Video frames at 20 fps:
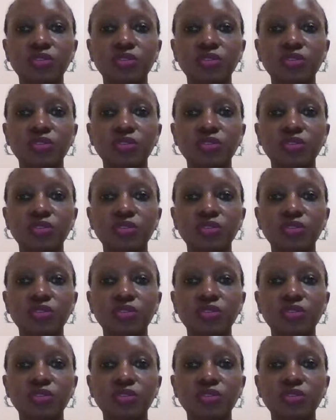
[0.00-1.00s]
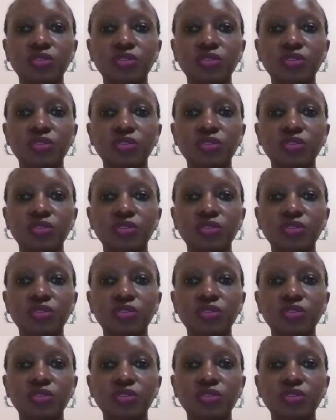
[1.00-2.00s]
Use the product before you start recommend
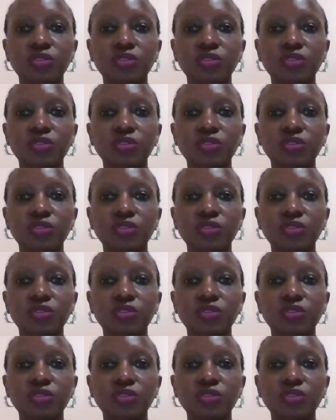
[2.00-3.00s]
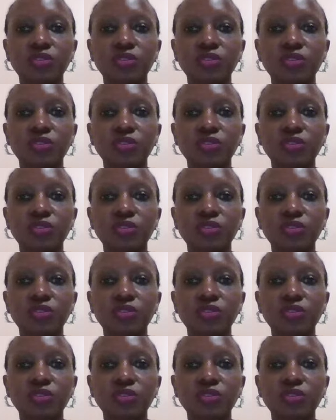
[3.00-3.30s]
it out, and